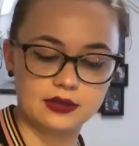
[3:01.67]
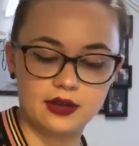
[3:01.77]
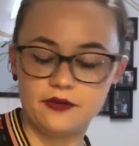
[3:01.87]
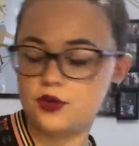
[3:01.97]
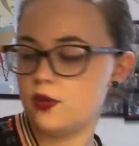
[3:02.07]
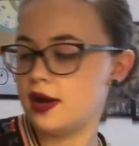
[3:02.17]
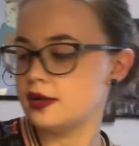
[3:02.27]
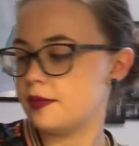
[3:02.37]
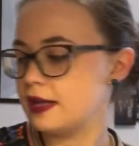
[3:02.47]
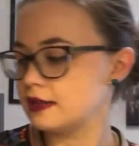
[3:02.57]
and stuff you
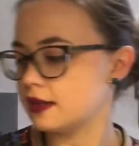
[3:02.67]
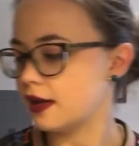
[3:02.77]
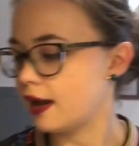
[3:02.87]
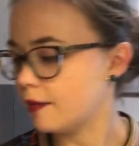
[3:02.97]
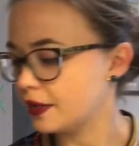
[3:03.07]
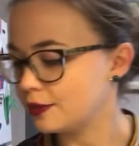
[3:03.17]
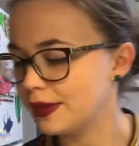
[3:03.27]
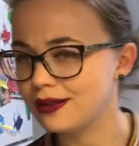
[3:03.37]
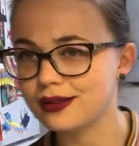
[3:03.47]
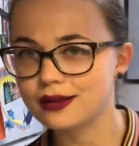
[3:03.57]
want, depends on how much
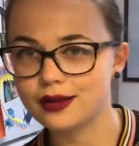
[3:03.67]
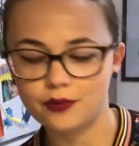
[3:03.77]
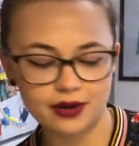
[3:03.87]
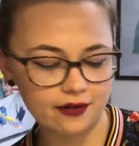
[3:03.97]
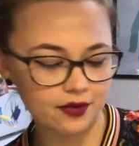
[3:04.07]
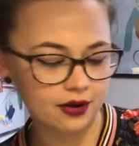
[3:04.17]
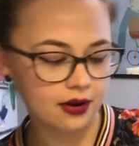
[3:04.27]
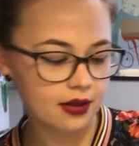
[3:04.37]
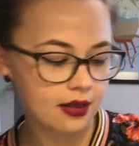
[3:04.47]
milk and whatever.